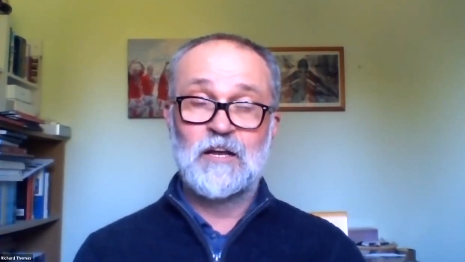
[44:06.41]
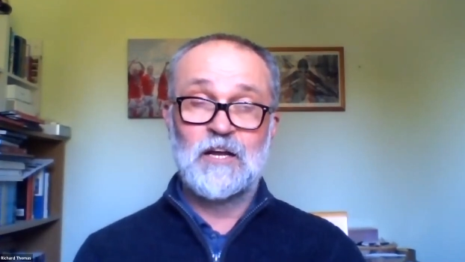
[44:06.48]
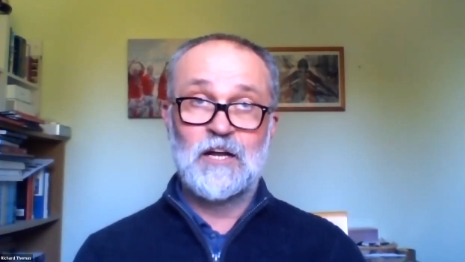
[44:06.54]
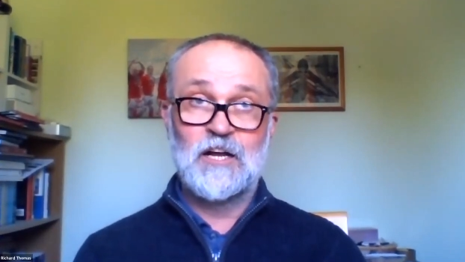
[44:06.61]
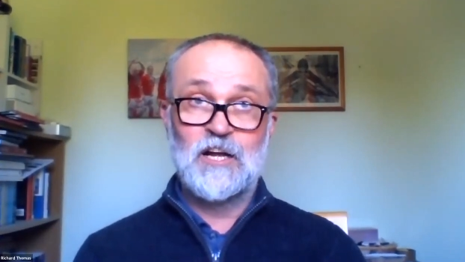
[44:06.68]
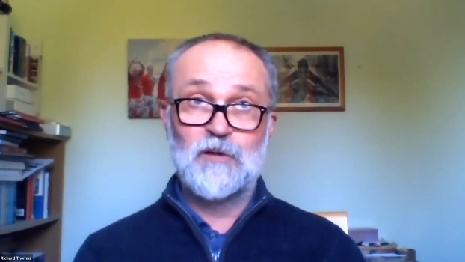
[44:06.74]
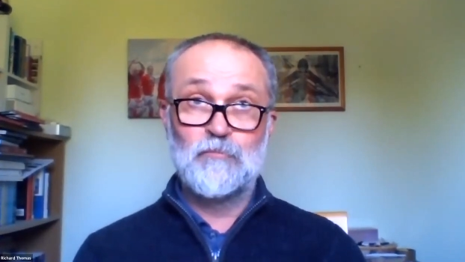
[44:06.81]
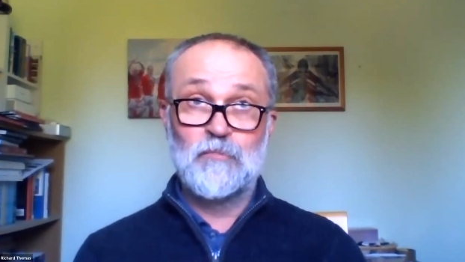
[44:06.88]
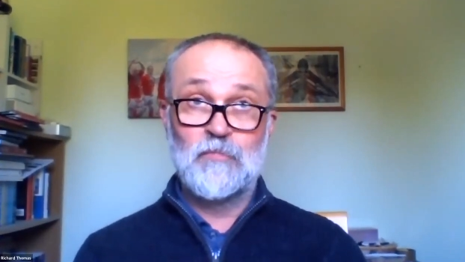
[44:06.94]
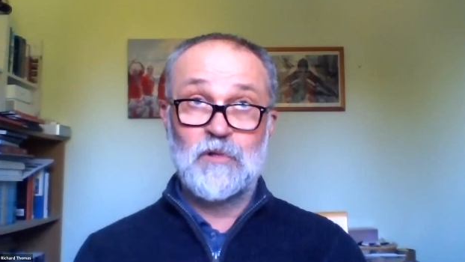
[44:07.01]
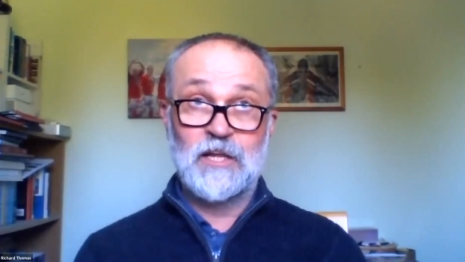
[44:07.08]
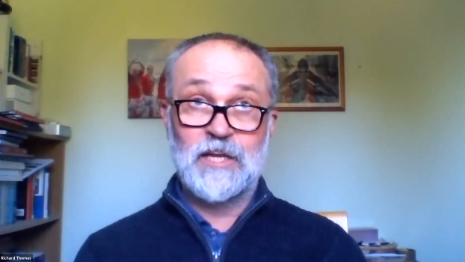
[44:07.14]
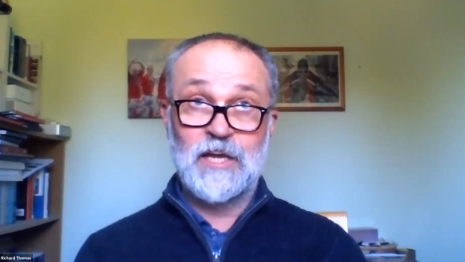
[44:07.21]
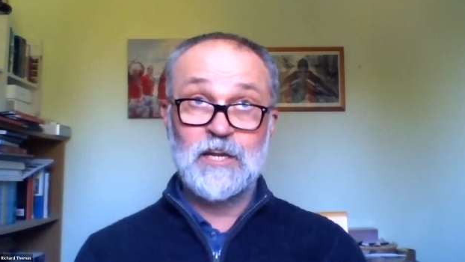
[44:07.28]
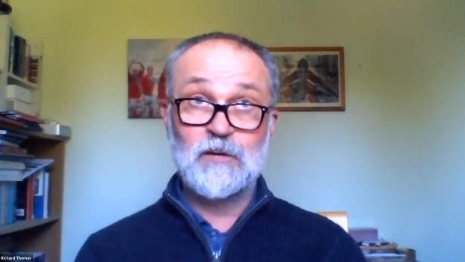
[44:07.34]

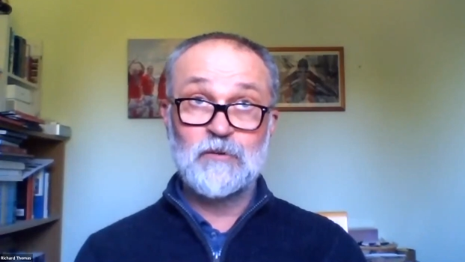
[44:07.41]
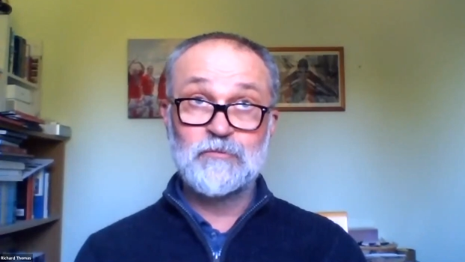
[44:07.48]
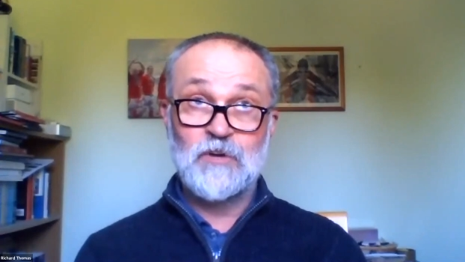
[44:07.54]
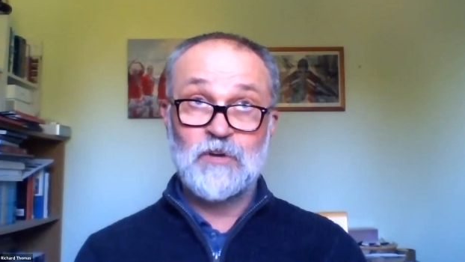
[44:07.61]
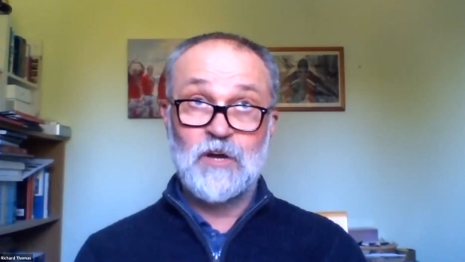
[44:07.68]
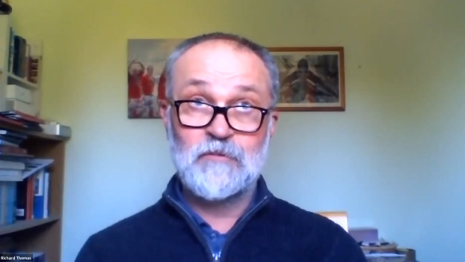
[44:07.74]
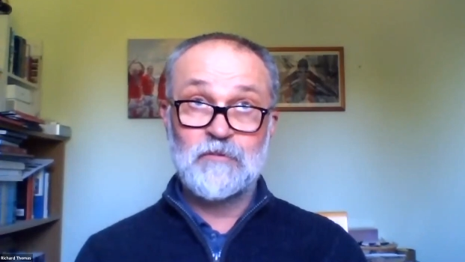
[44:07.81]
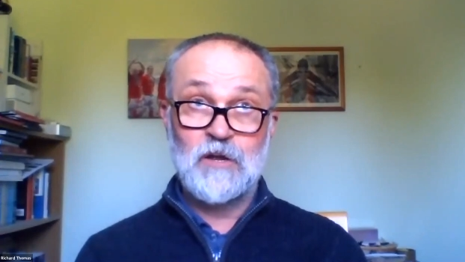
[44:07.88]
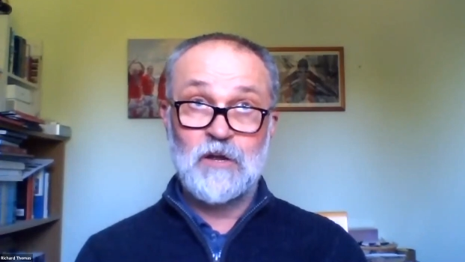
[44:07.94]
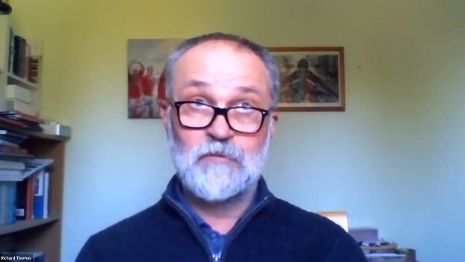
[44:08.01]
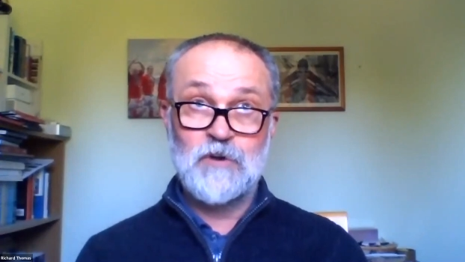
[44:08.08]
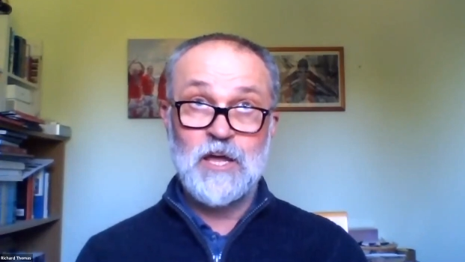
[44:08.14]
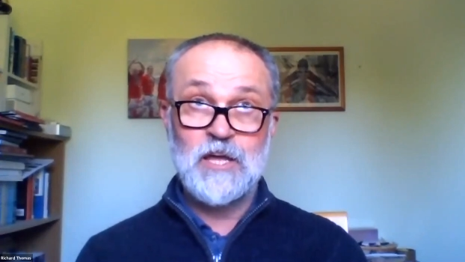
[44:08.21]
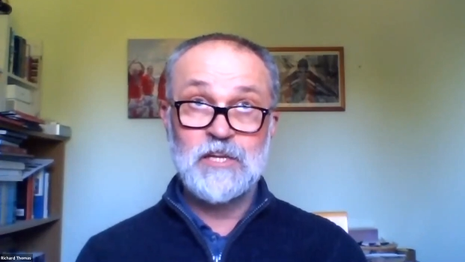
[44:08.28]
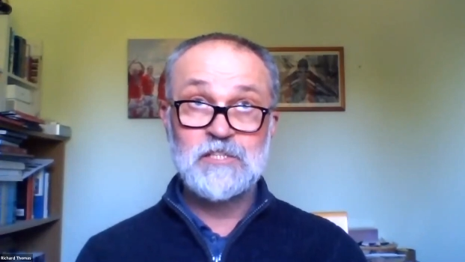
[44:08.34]
Again, I've
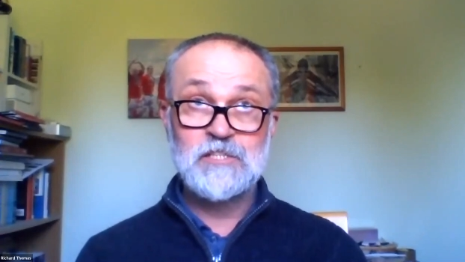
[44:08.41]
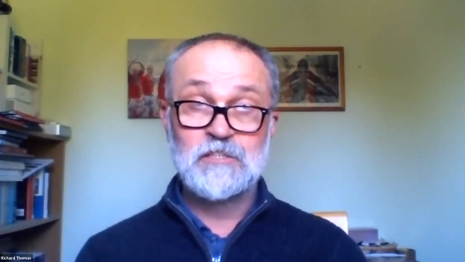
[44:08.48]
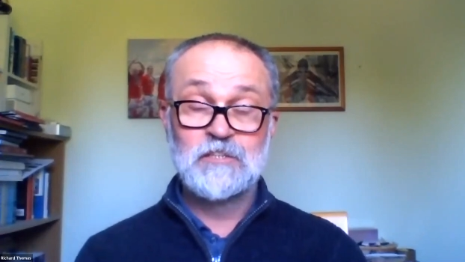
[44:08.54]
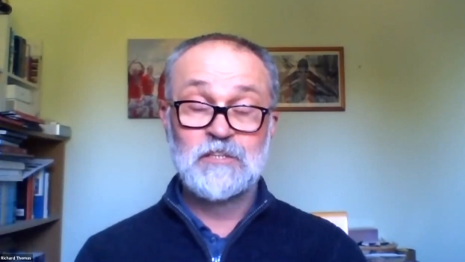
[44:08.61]
read